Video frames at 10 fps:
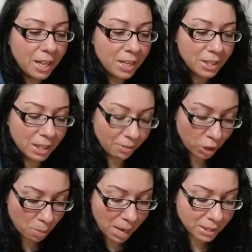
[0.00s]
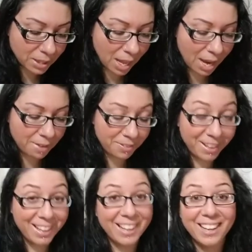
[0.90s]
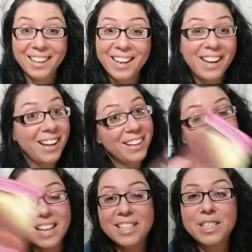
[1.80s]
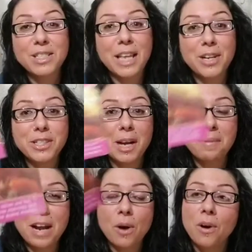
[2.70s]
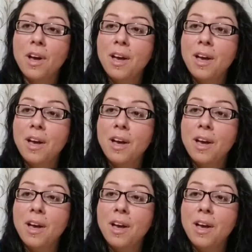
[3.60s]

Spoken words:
living her best life. That's just the energy coming out.